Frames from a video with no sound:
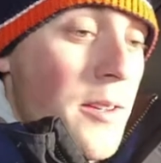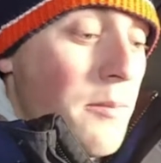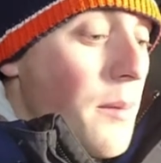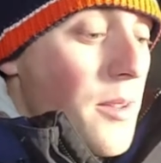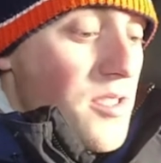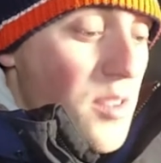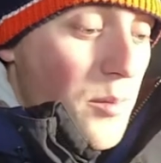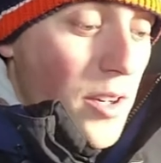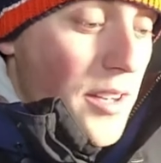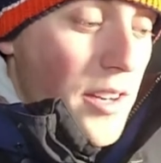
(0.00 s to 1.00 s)
maybe there's no
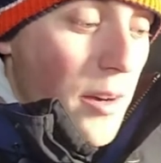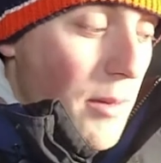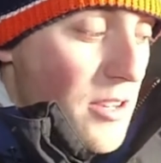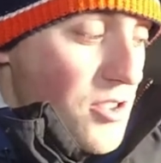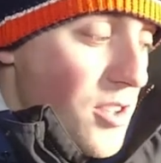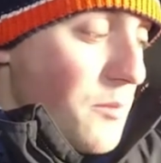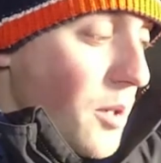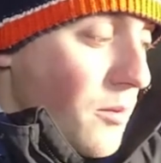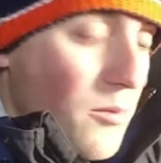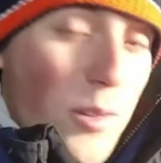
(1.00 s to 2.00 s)
more in here, I'm not sure,
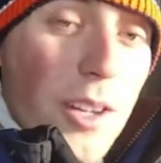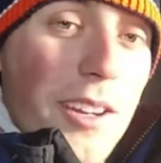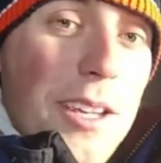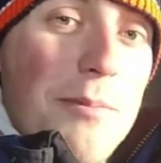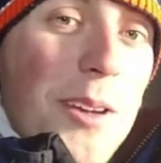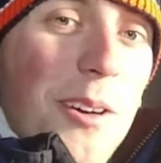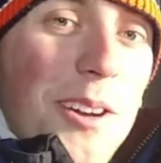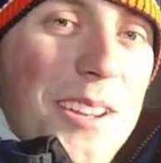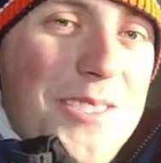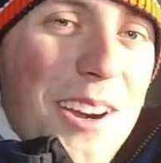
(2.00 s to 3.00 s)
but we're gonna keep
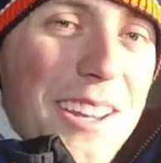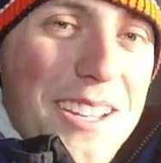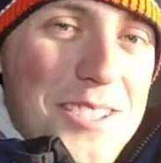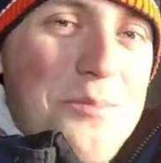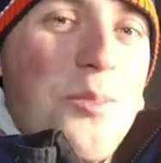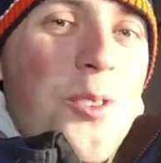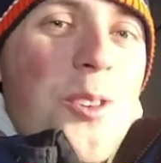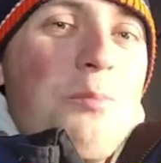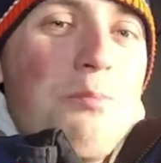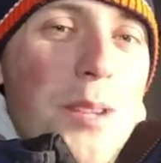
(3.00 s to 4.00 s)
going, try to catch some
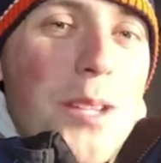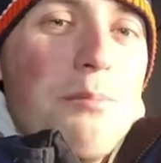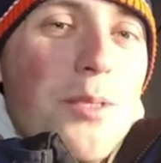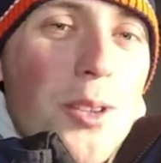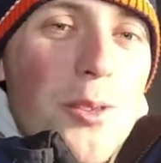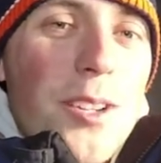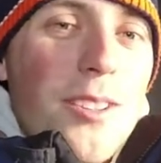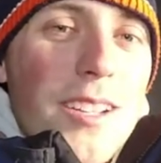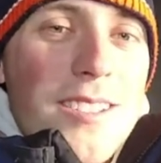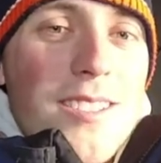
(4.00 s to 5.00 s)
more big
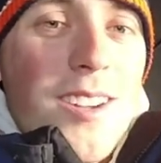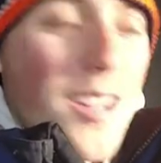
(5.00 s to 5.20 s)
bluegill, and